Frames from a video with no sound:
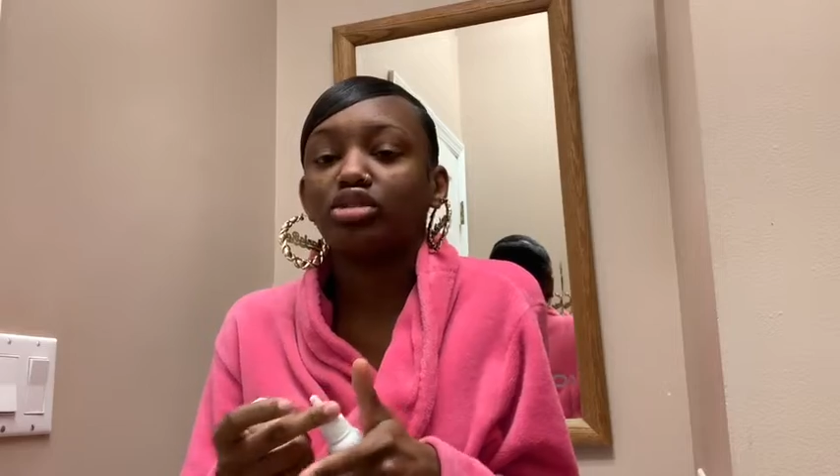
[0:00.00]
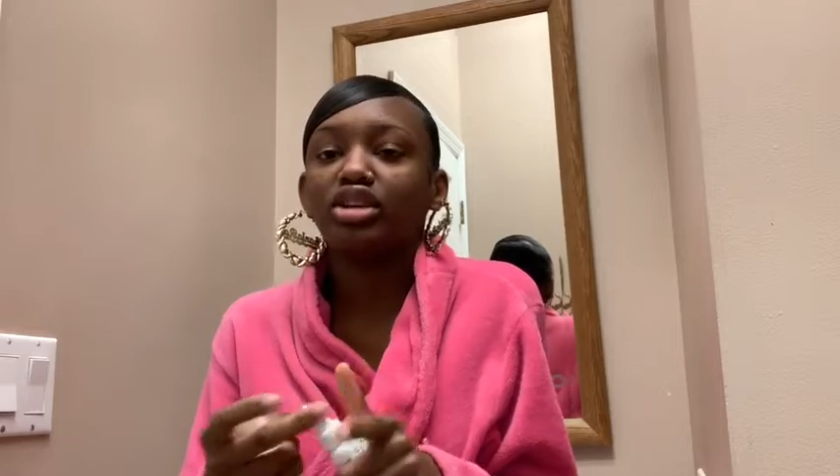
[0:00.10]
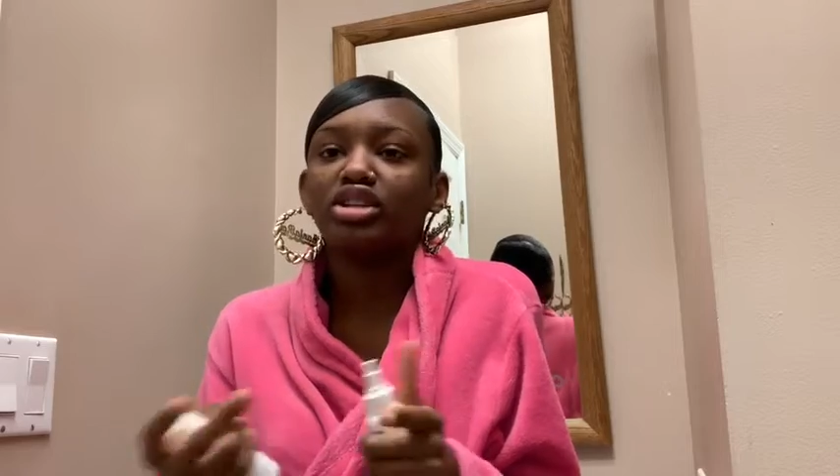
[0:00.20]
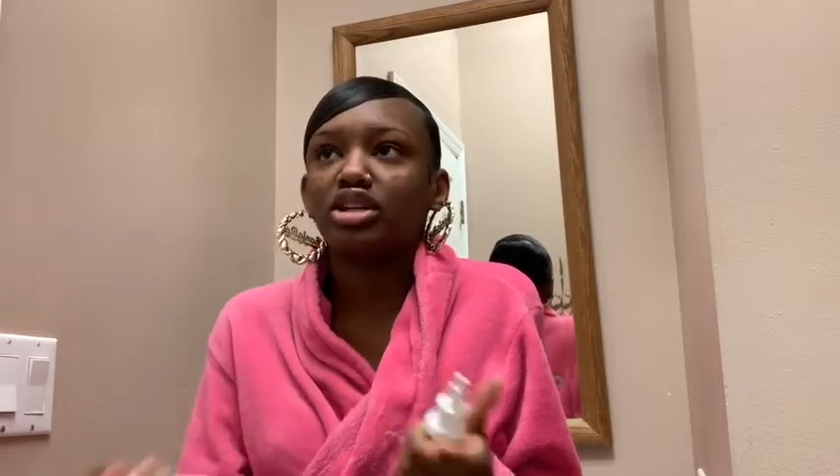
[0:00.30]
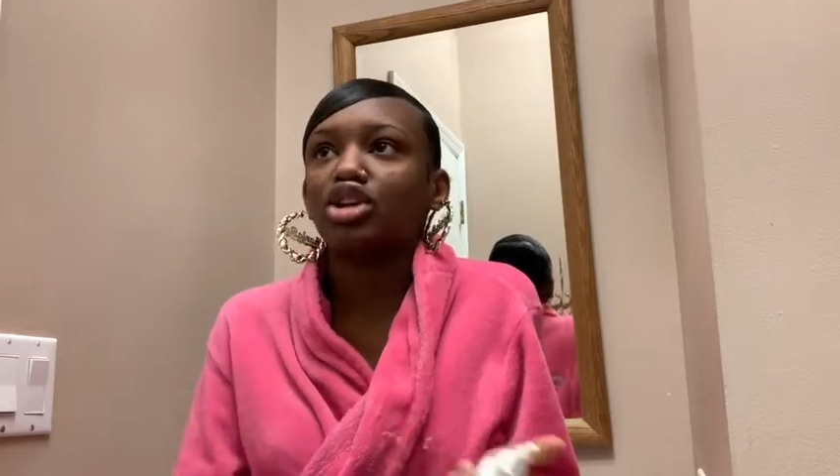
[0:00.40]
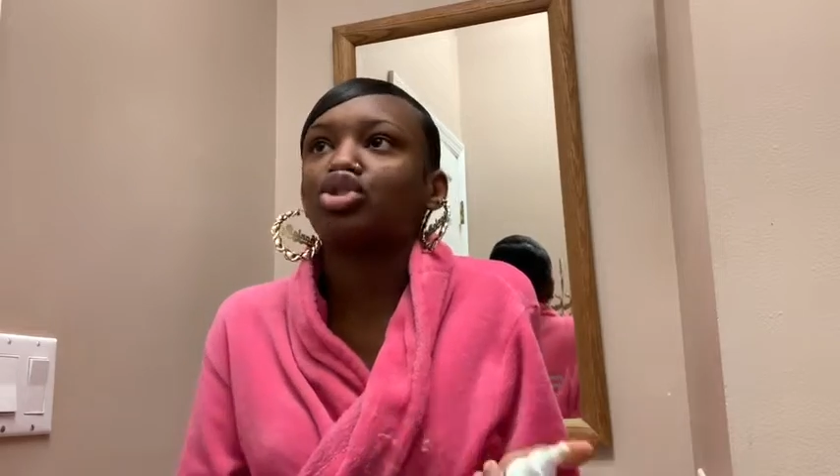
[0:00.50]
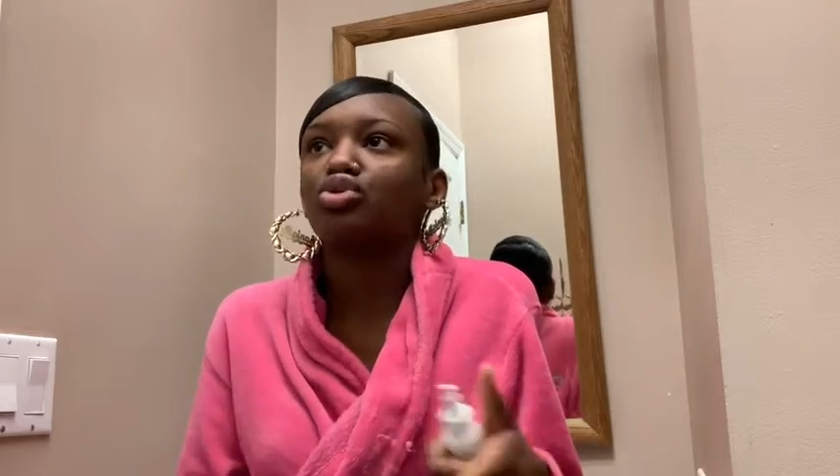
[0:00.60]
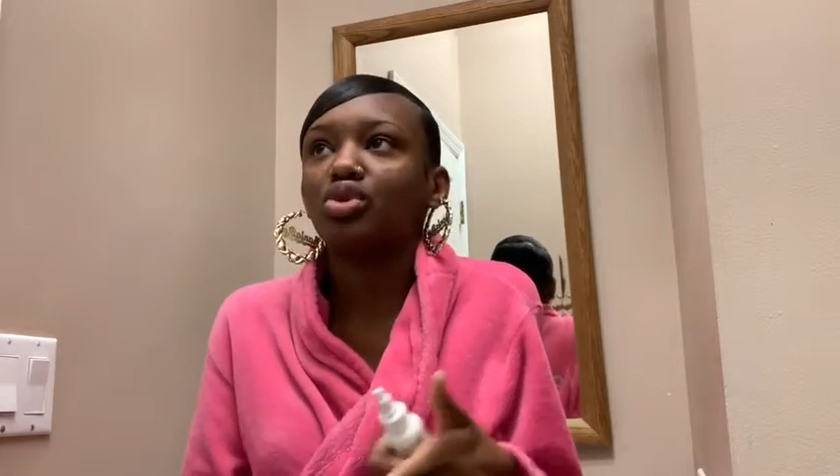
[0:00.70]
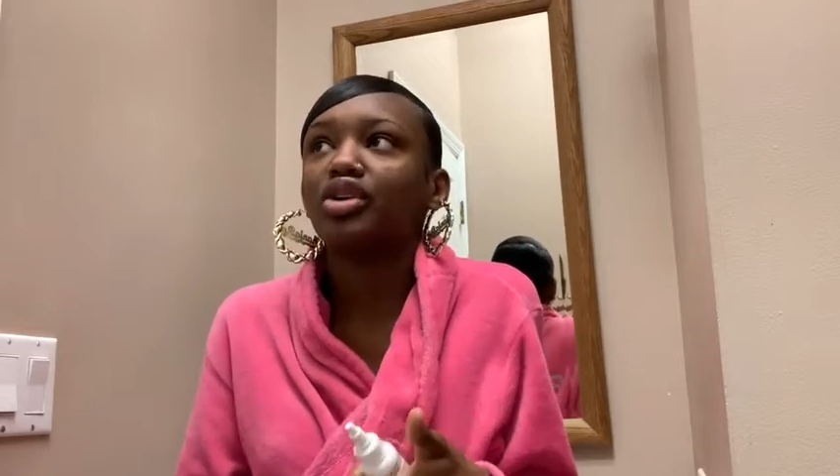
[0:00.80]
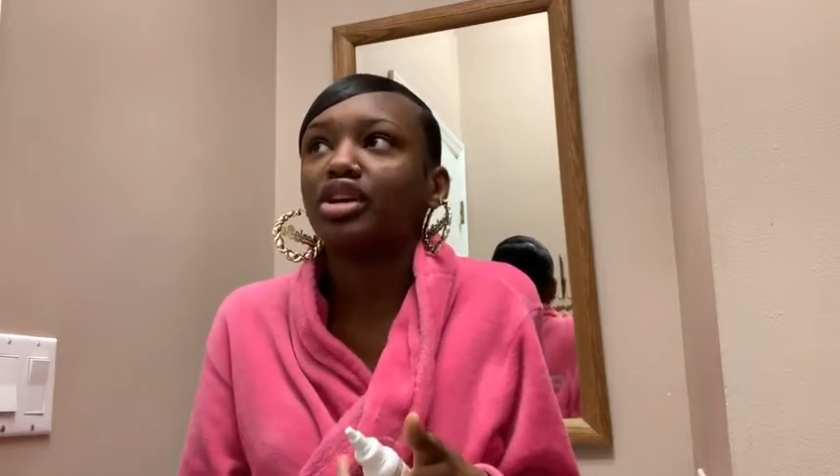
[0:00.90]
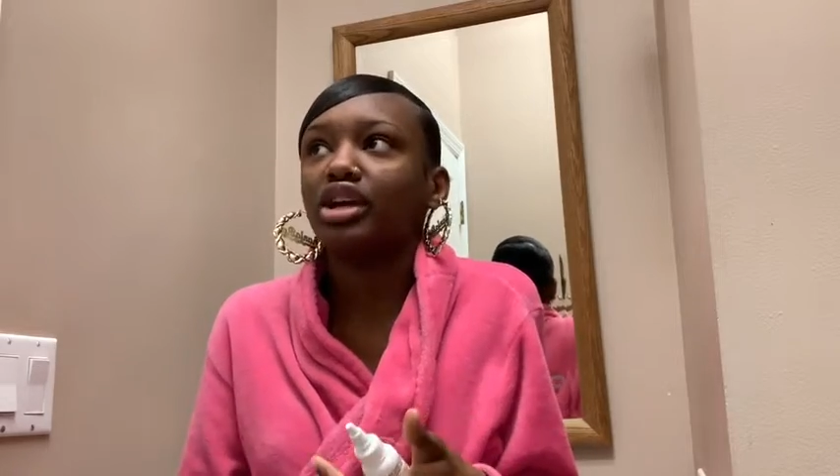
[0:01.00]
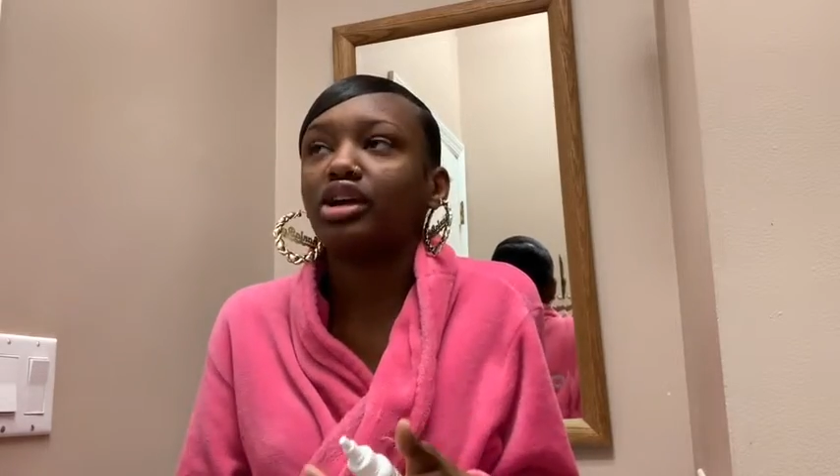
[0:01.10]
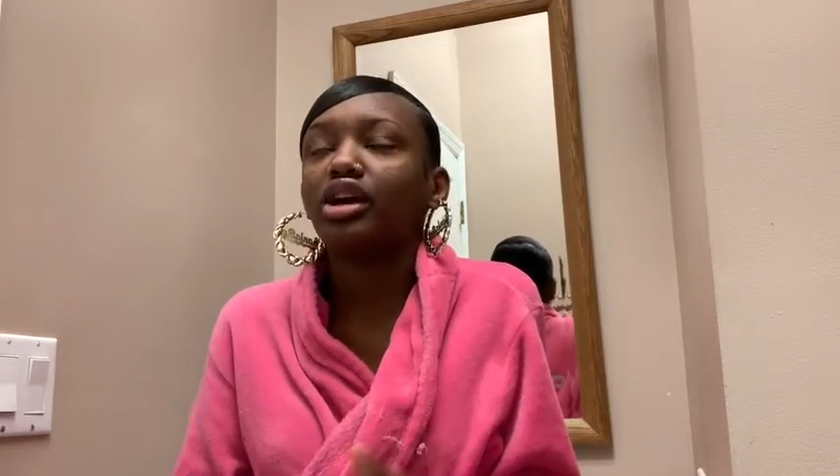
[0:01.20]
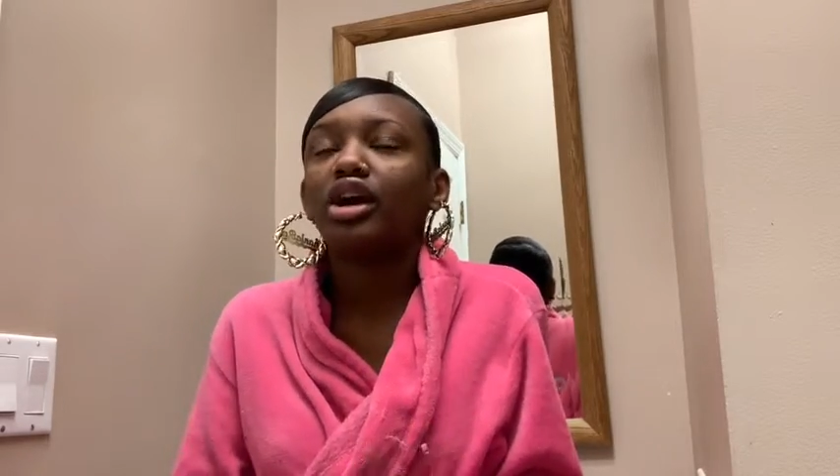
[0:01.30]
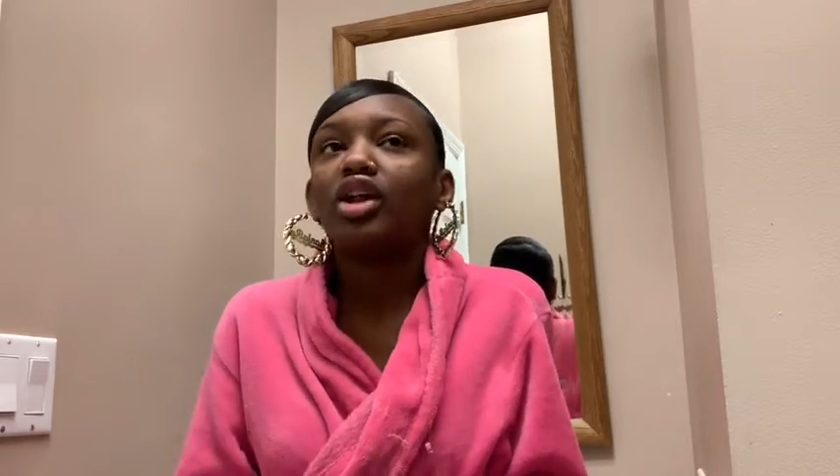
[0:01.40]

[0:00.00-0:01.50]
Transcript: and it's actually working.